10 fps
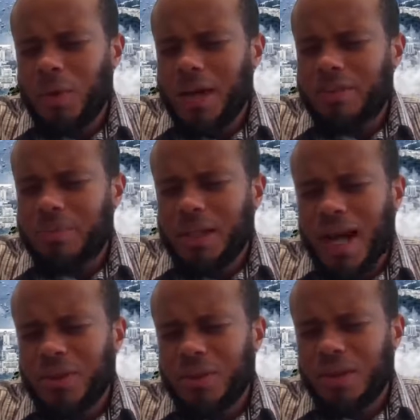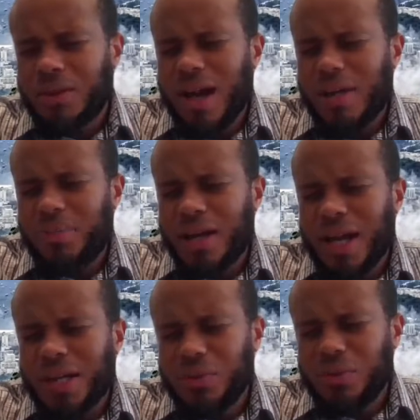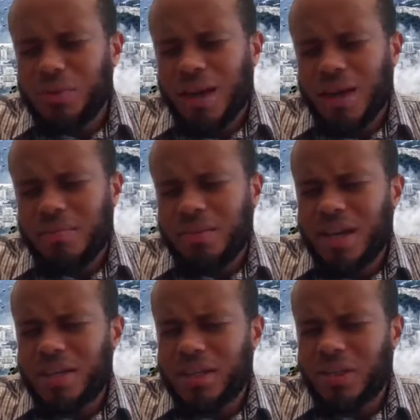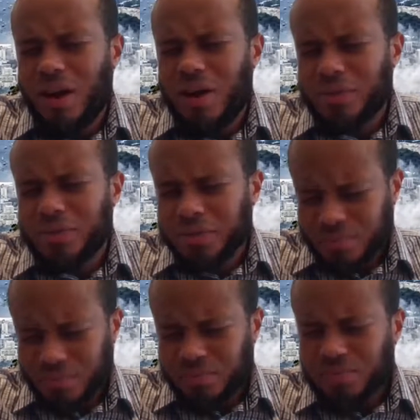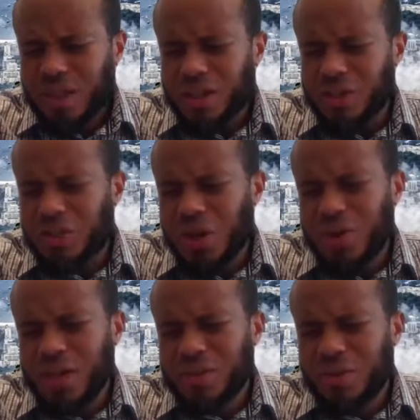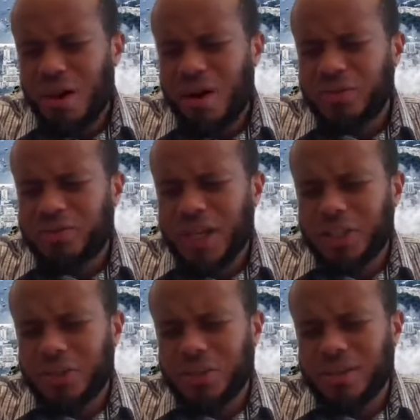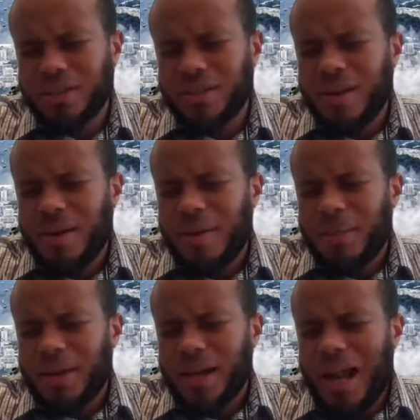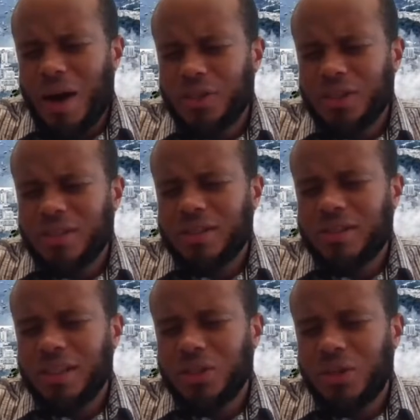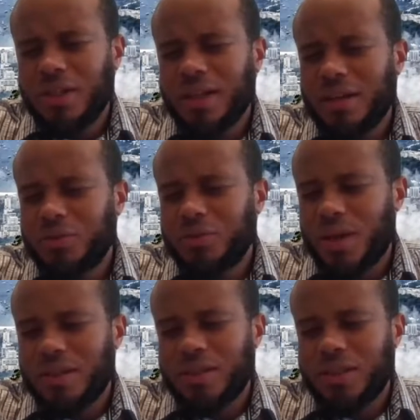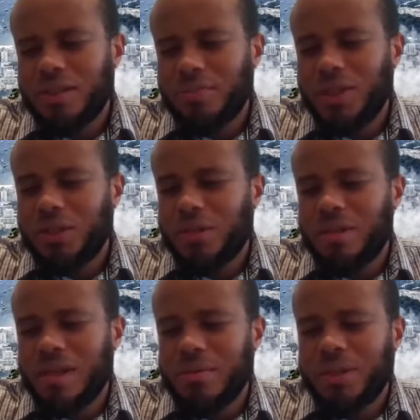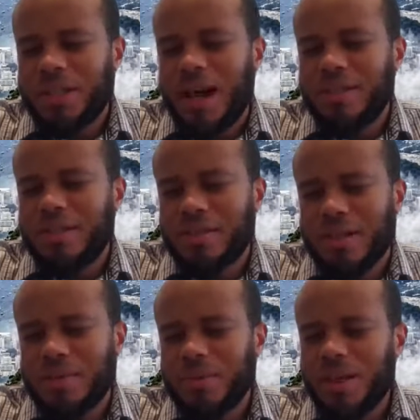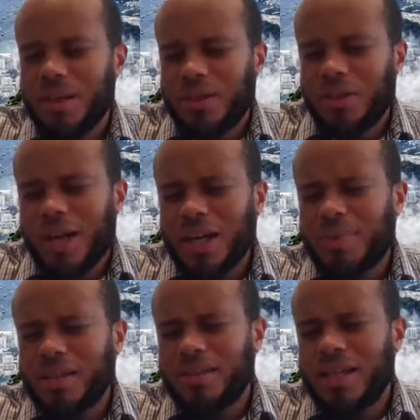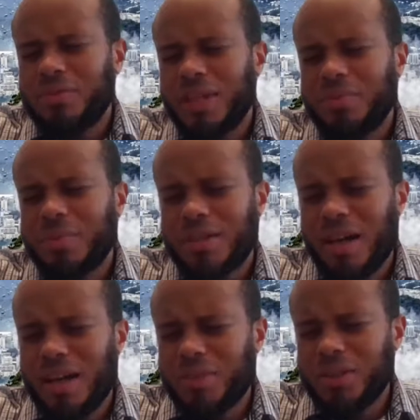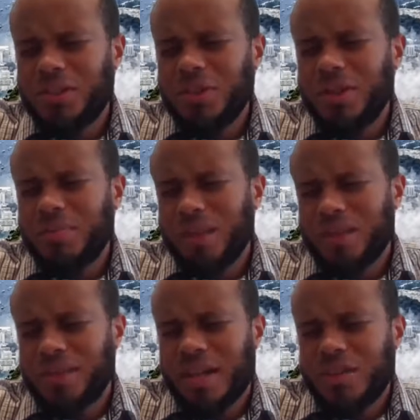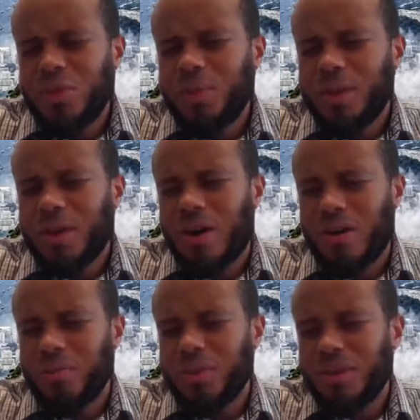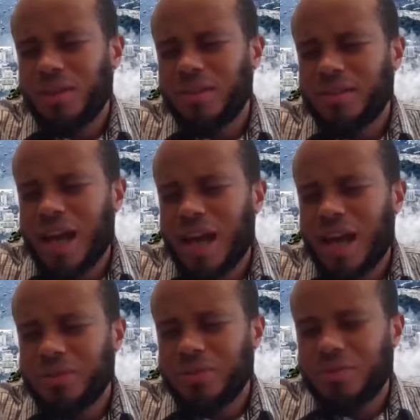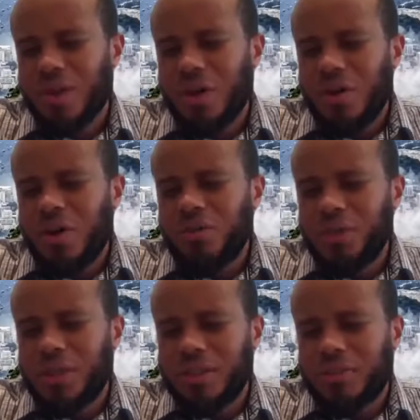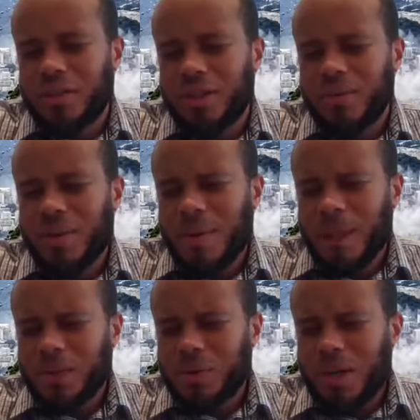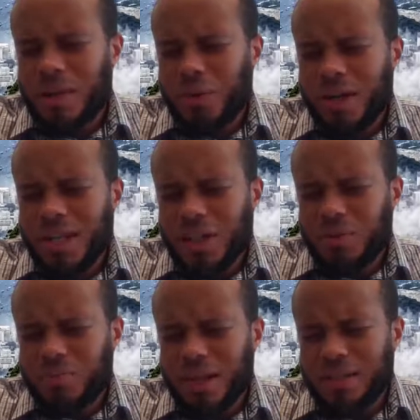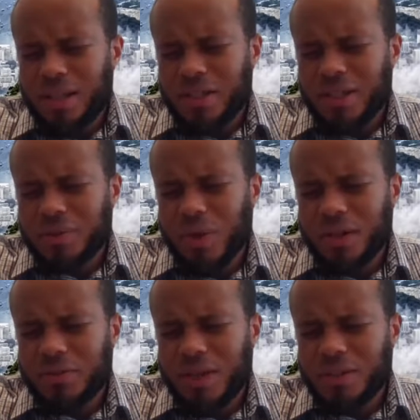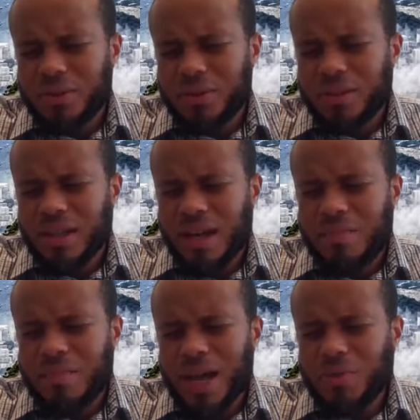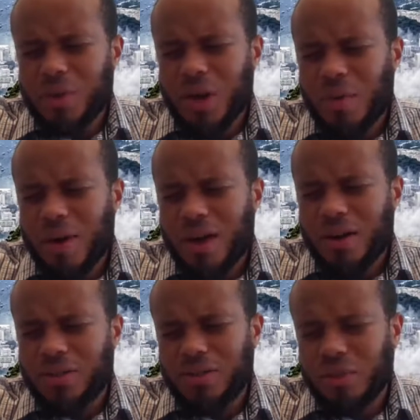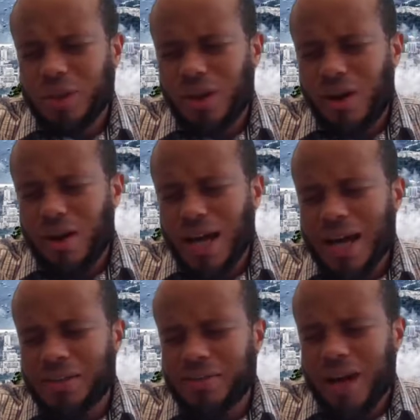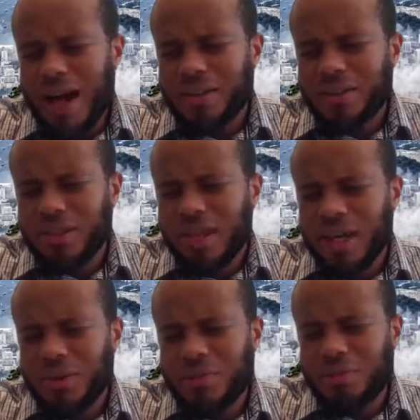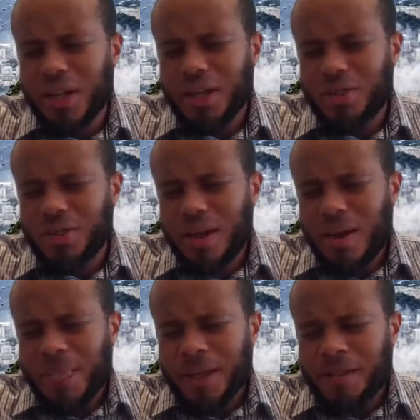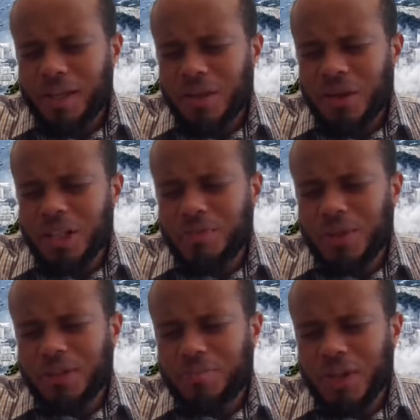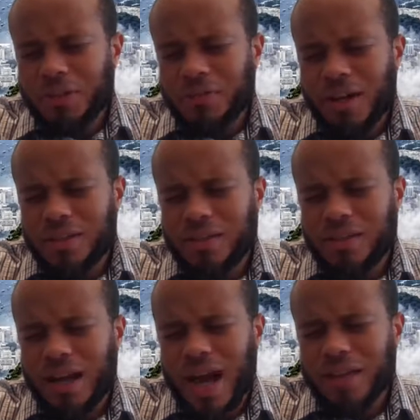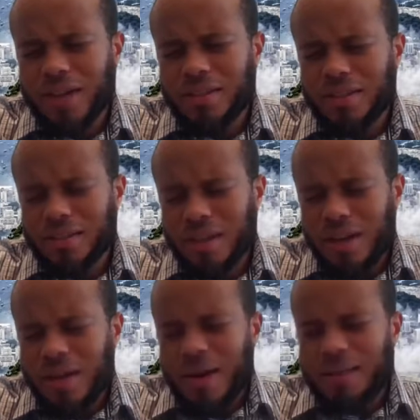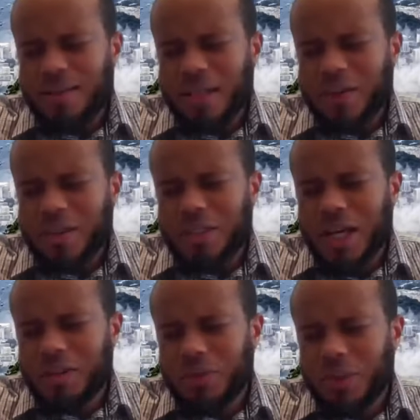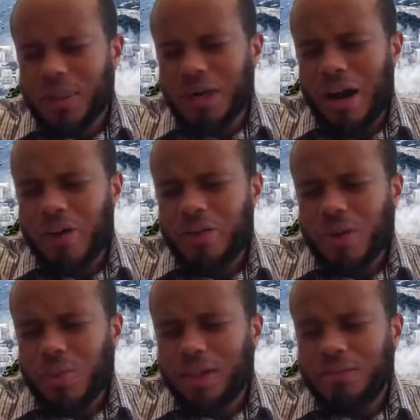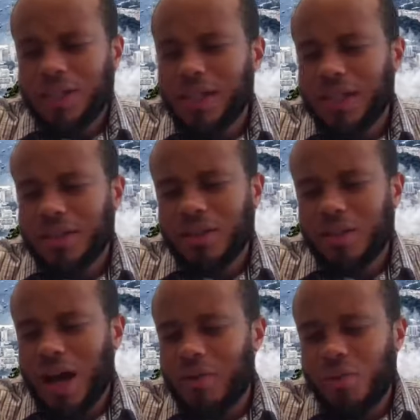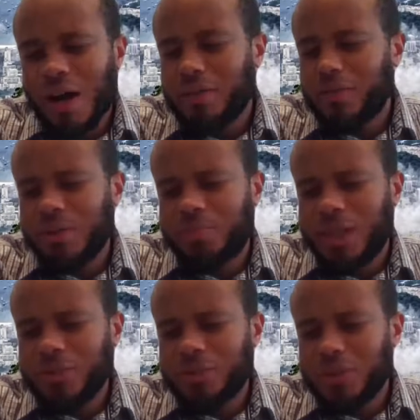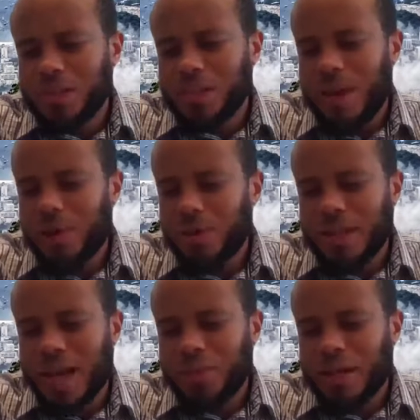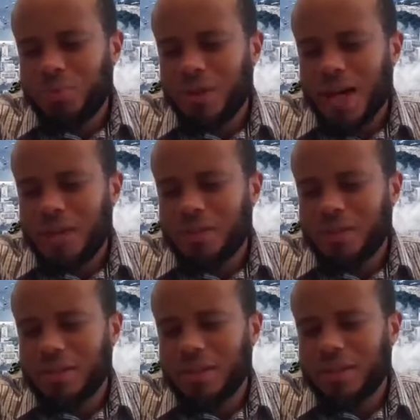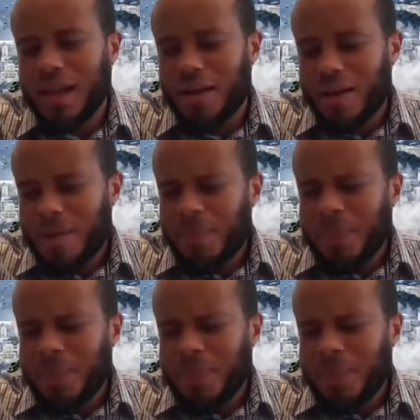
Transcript: we have to be kind, Lord. Lord, I pray that you turn this heart of stone into a heart of flesh, Lord, and allow us just to see the good in everyone and just to be good to them and be kind to them. Not expecting anything in return, but just doing it because that's who we are. We are disciples of you, dear Father. So Lord, I pray that you bless each and every one of us, Lord, as we go about doing our acts of kindness today. Lord, I pray that you send the Holy Spirit to be with us, to guide us, and to give us a cheerful spirit, however we're feeling, you know, whatever we've been through, despite all of that, Lord, I pray that you just give us that